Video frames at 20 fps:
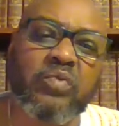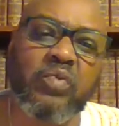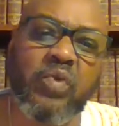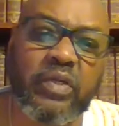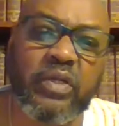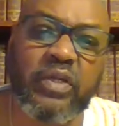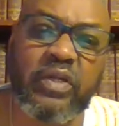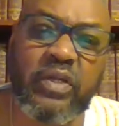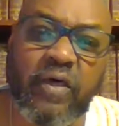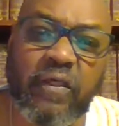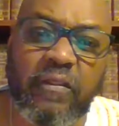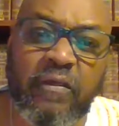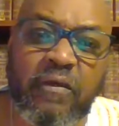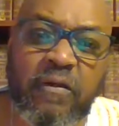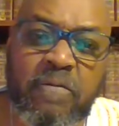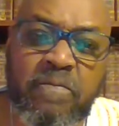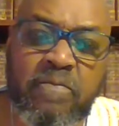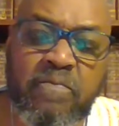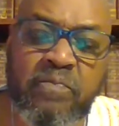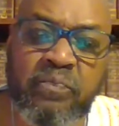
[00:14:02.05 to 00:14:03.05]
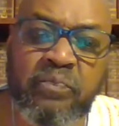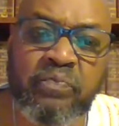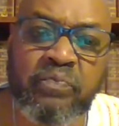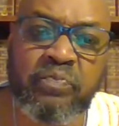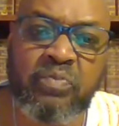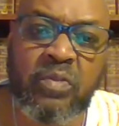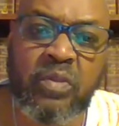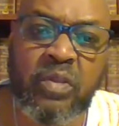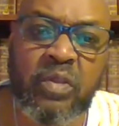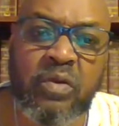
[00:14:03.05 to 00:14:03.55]
one another.
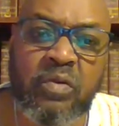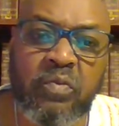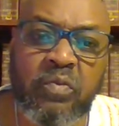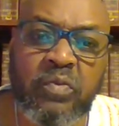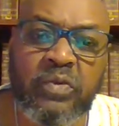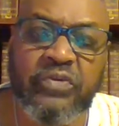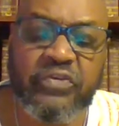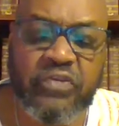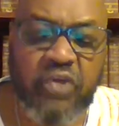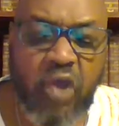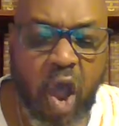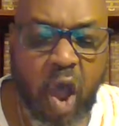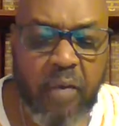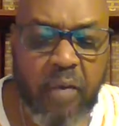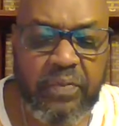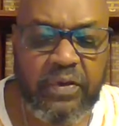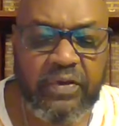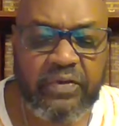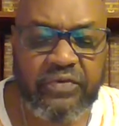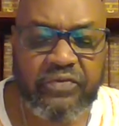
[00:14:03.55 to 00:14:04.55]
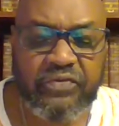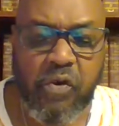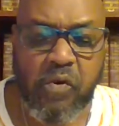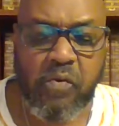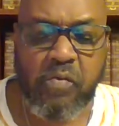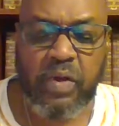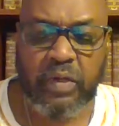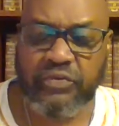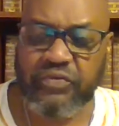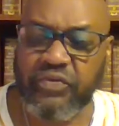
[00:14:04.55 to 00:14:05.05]
We sharpen it so much